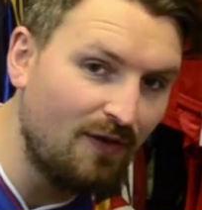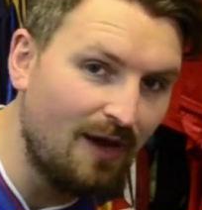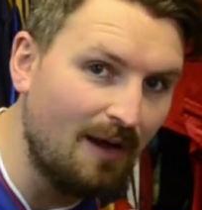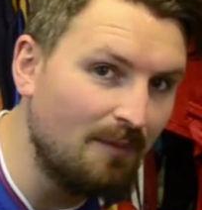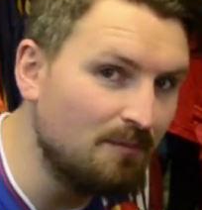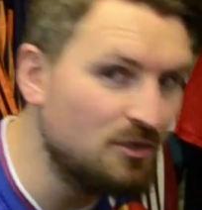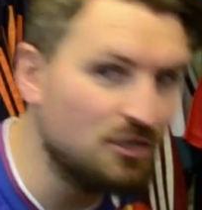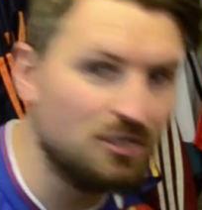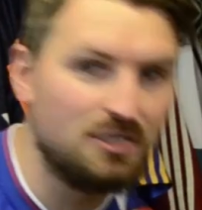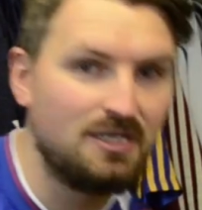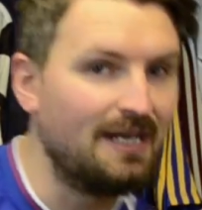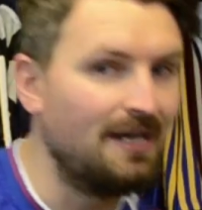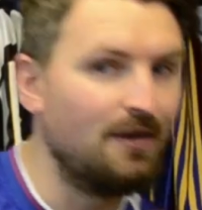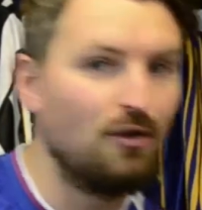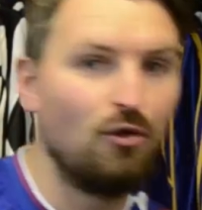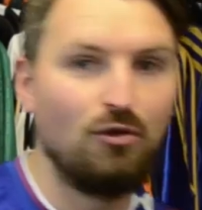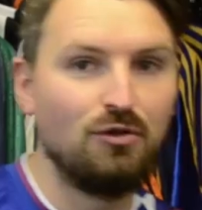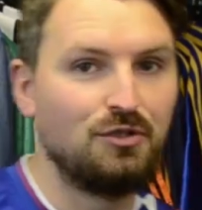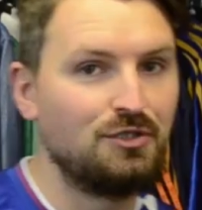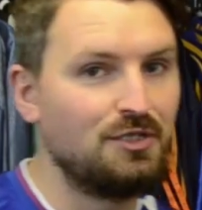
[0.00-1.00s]
I'm just
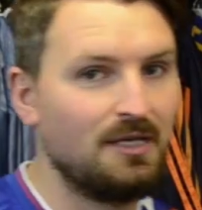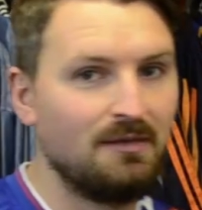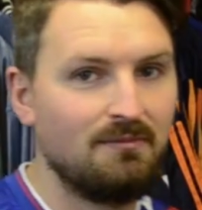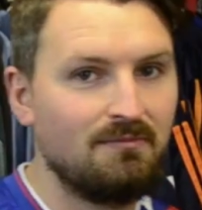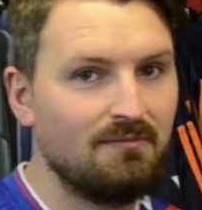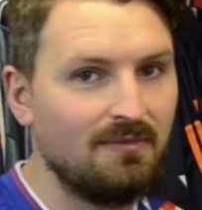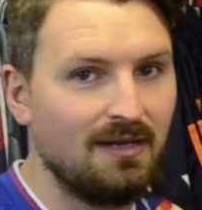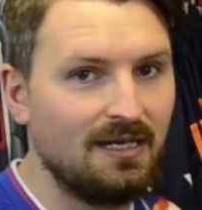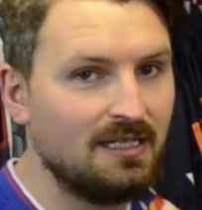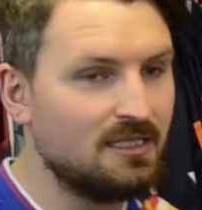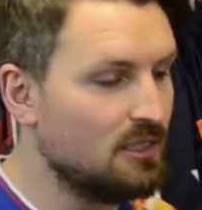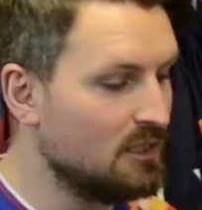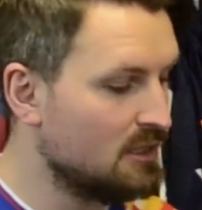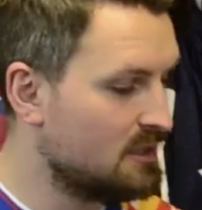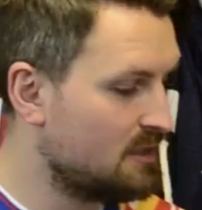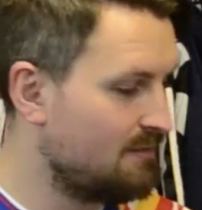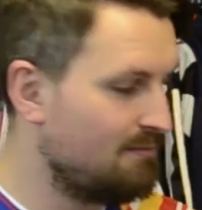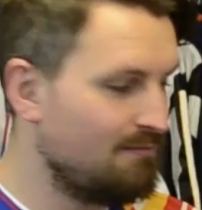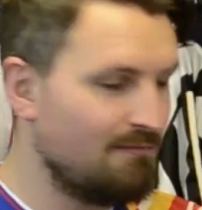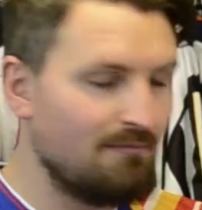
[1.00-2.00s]
indulging. It's
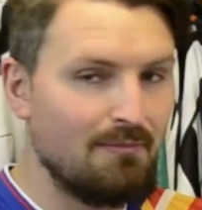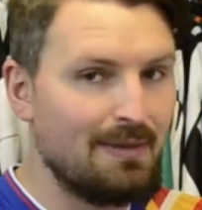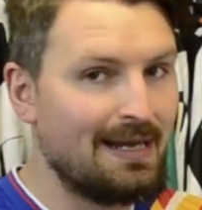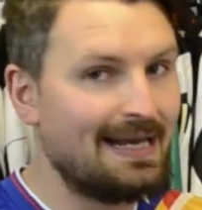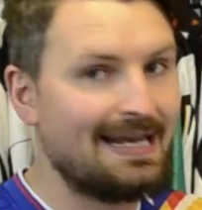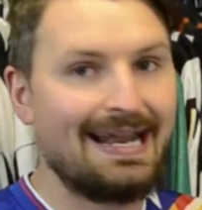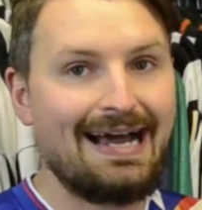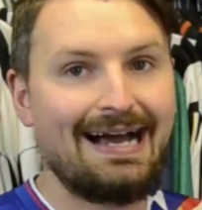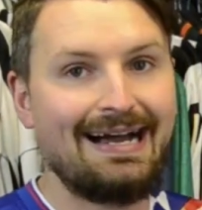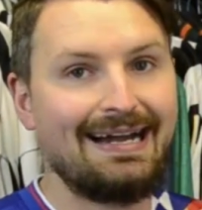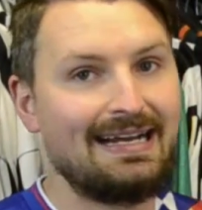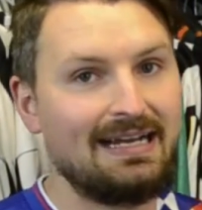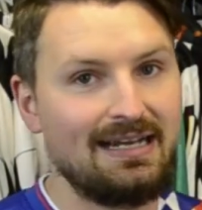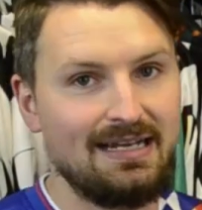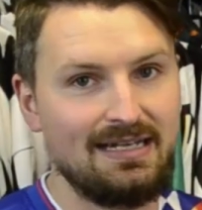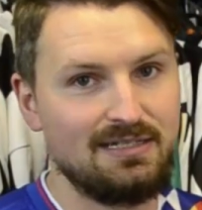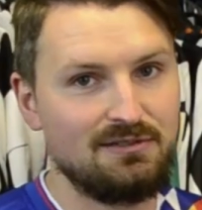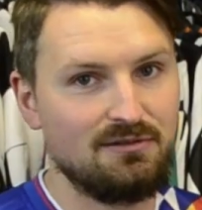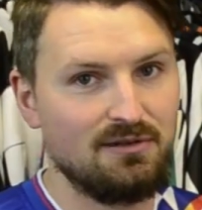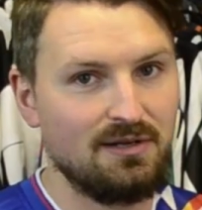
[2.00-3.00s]
just
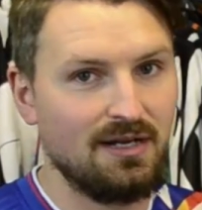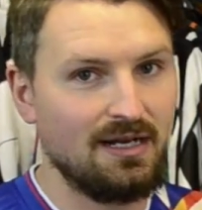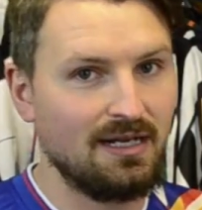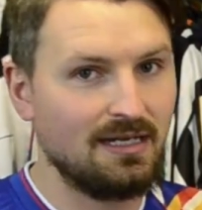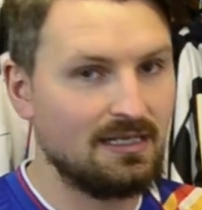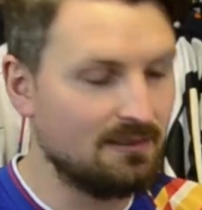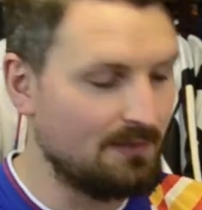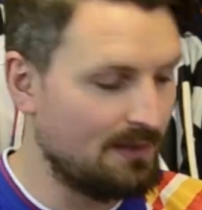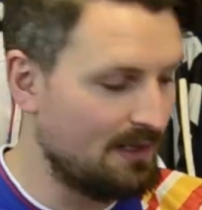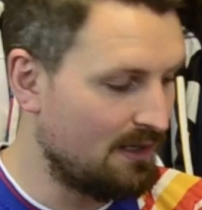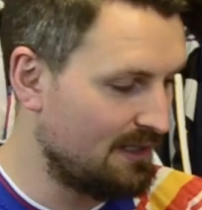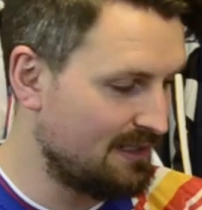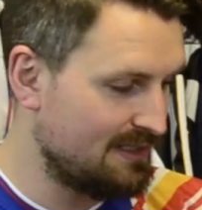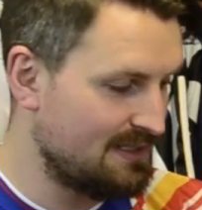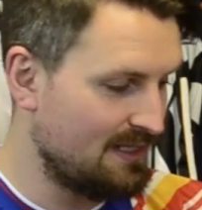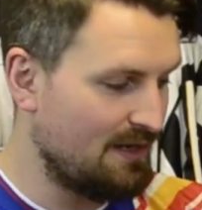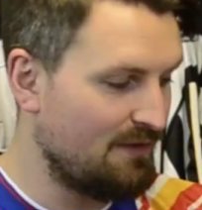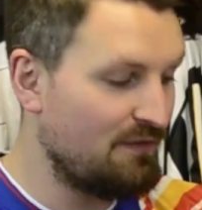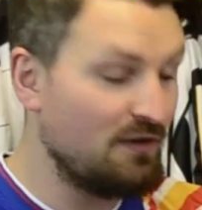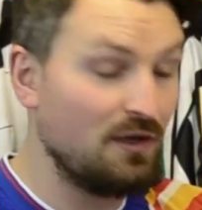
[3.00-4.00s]
mid-90s really, to be honest,
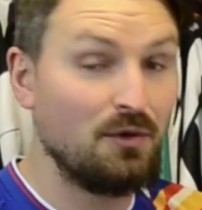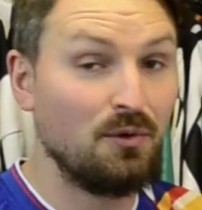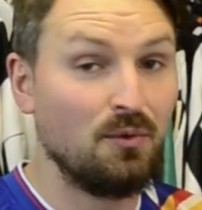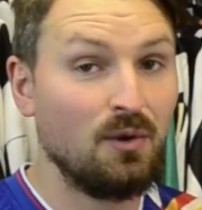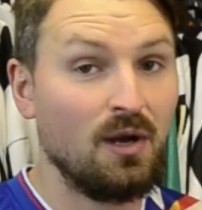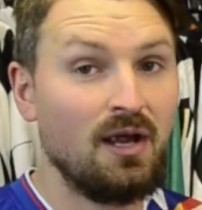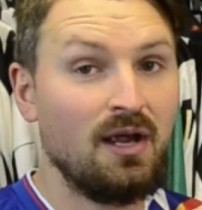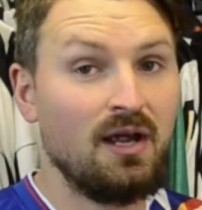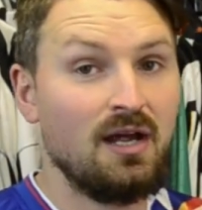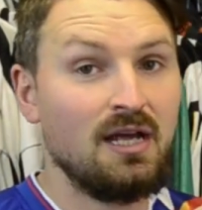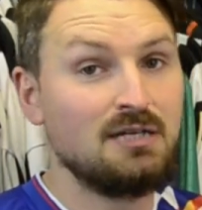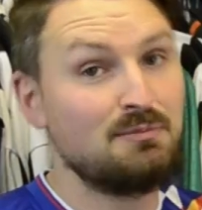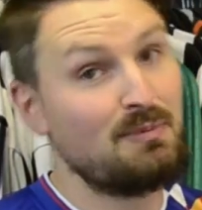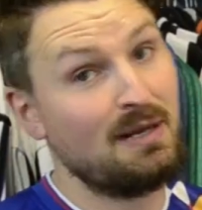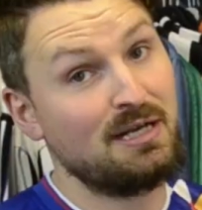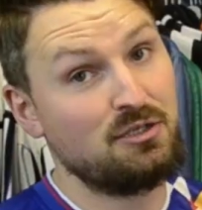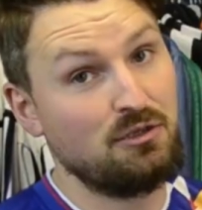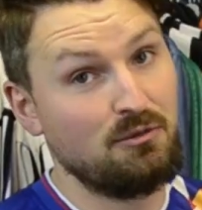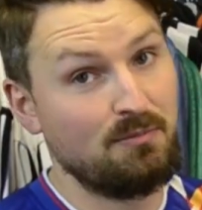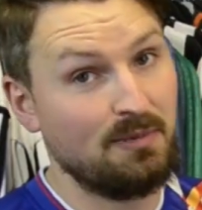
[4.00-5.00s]
and a few
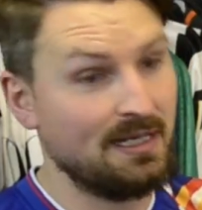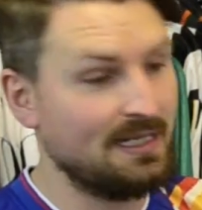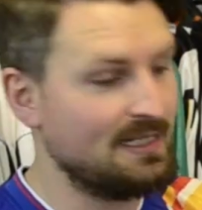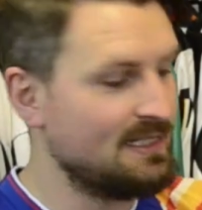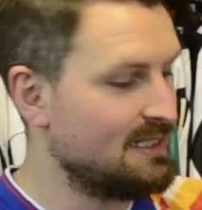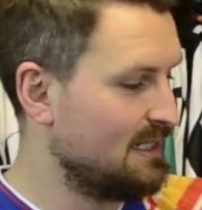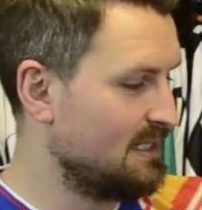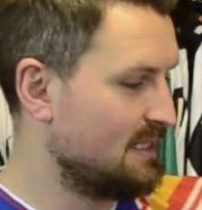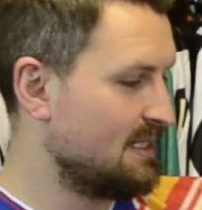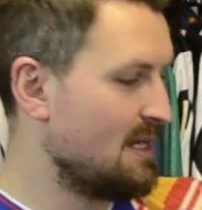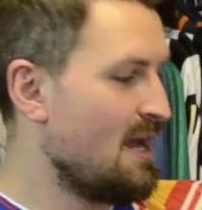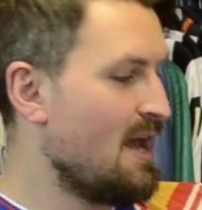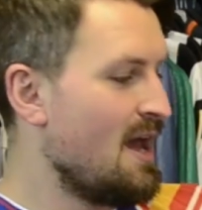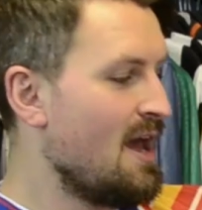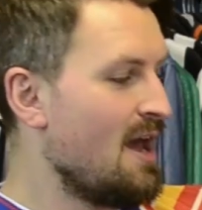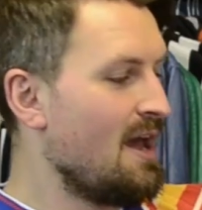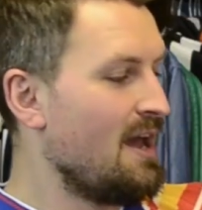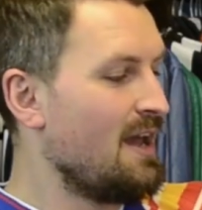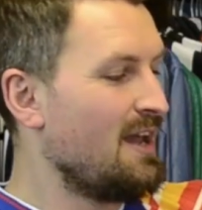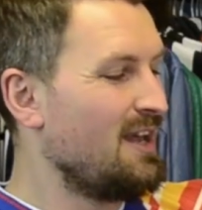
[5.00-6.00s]
special pieces.
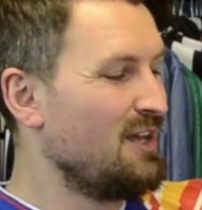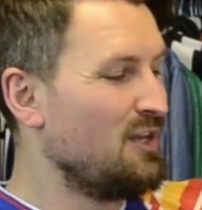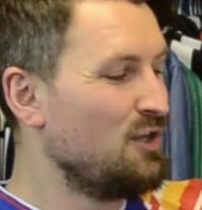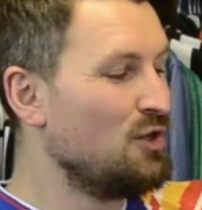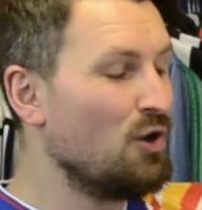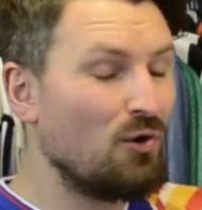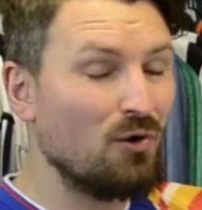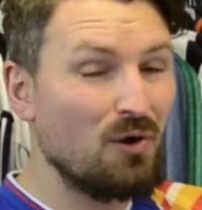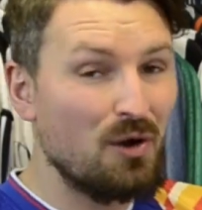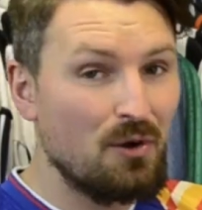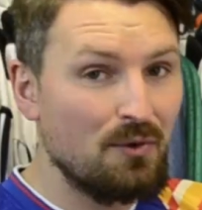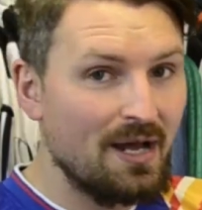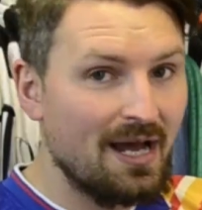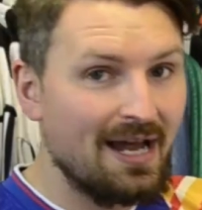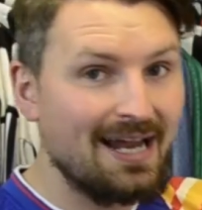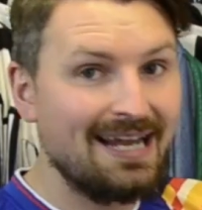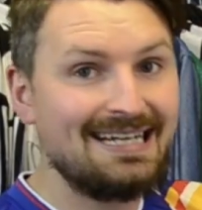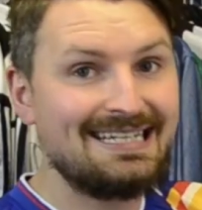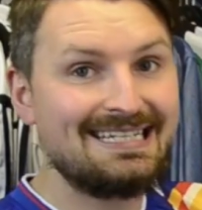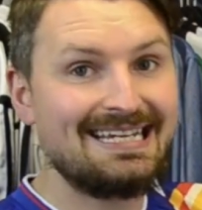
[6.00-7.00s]
Euro
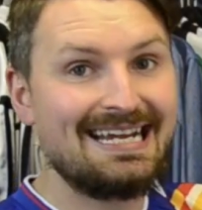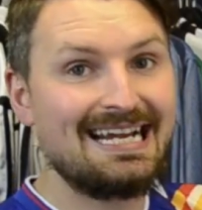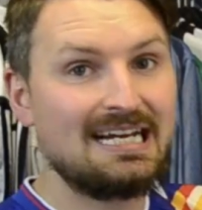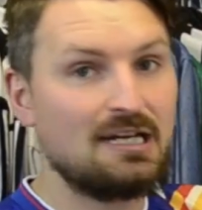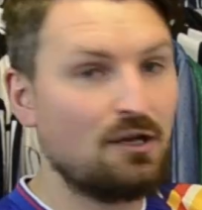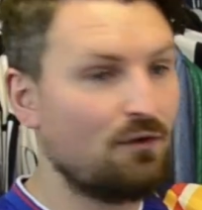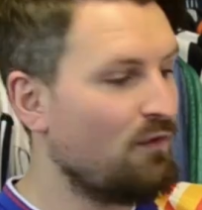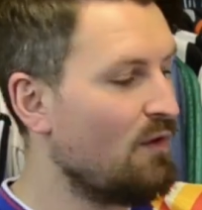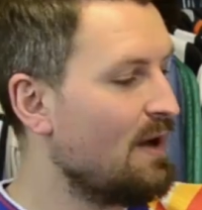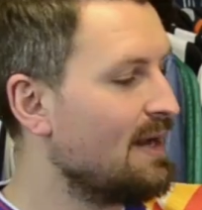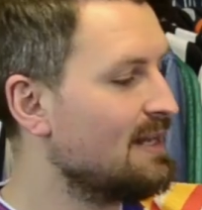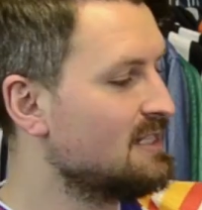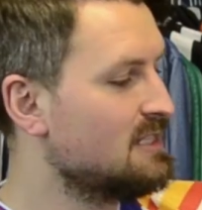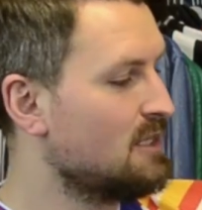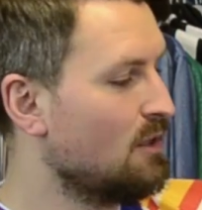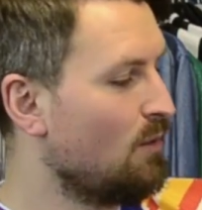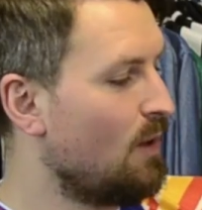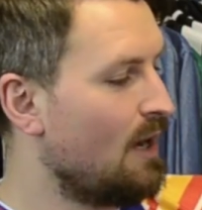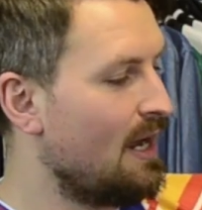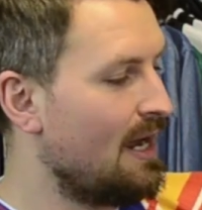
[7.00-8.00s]
96, France
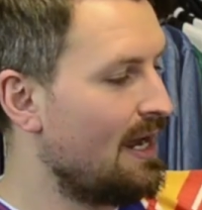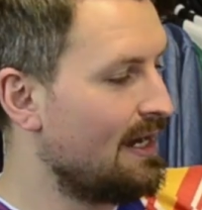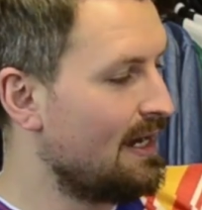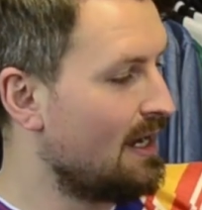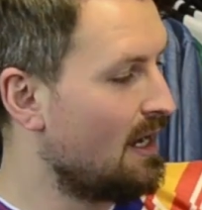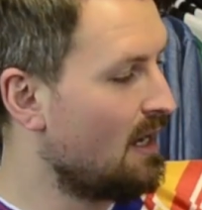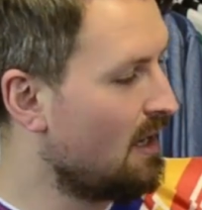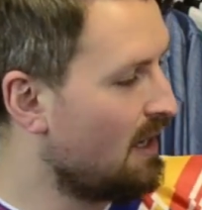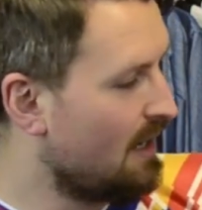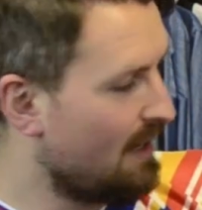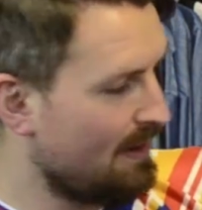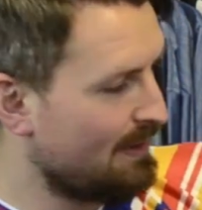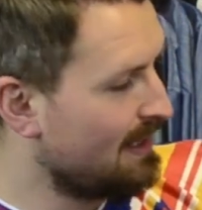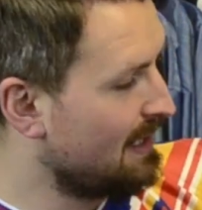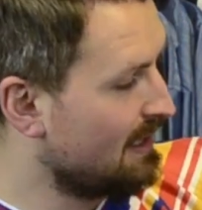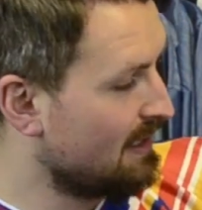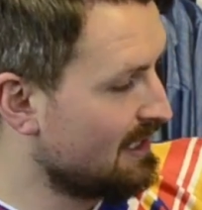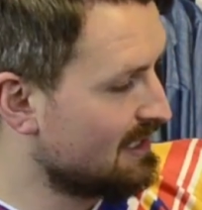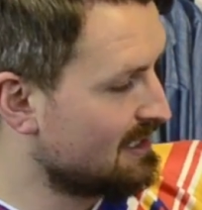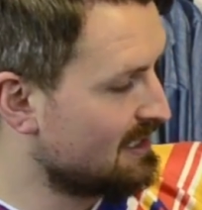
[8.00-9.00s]
away. I
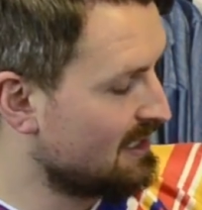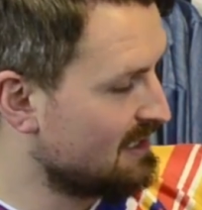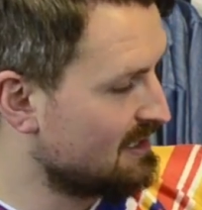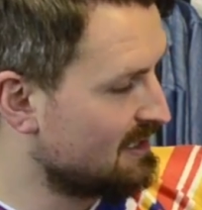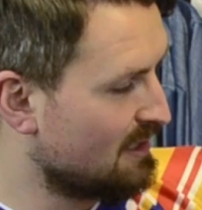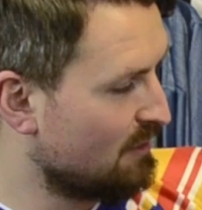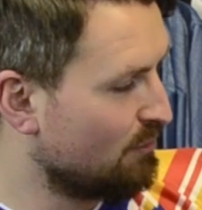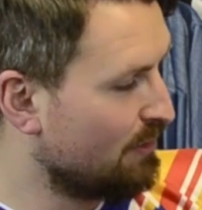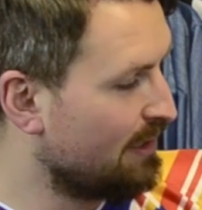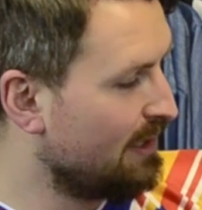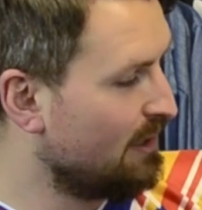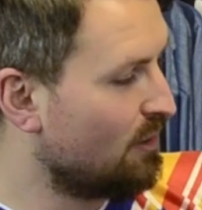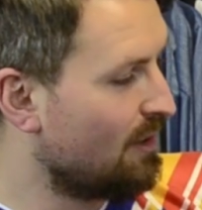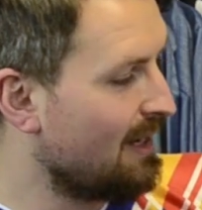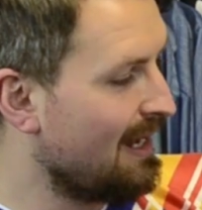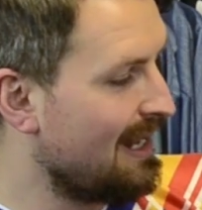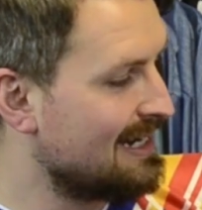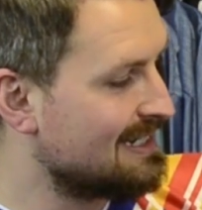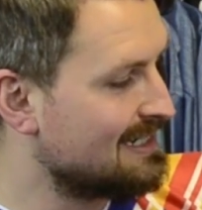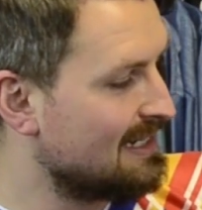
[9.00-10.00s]
mean, this is a real
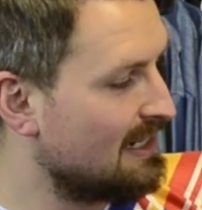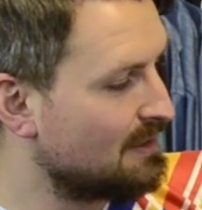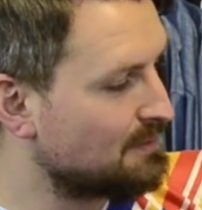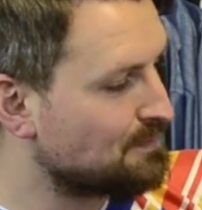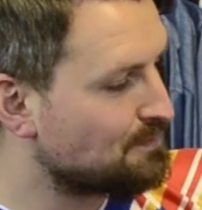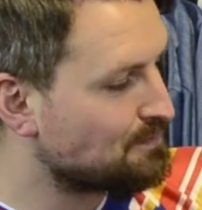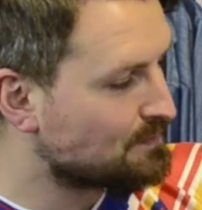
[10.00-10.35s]
classic.